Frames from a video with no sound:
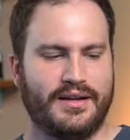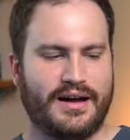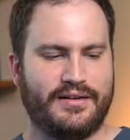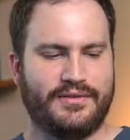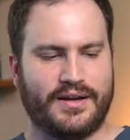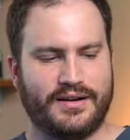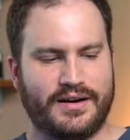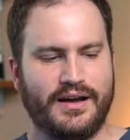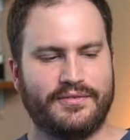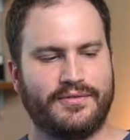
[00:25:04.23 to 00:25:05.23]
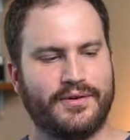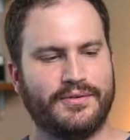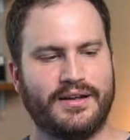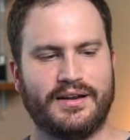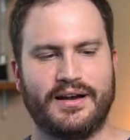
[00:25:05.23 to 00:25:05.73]
I've got an
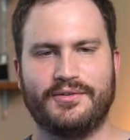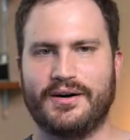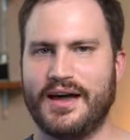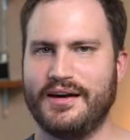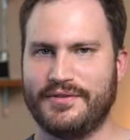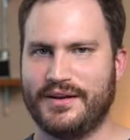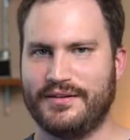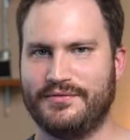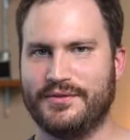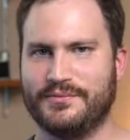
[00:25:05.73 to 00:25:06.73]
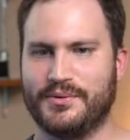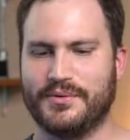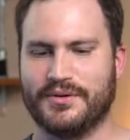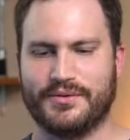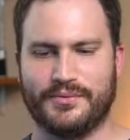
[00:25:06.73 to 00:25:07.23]
iPhone and I don't have a headphone
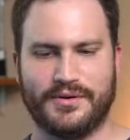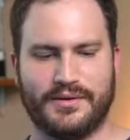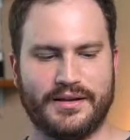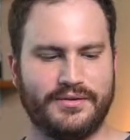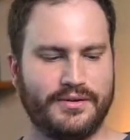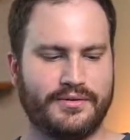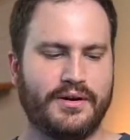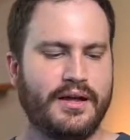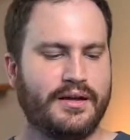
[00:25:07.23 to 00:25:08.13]
port. So what do?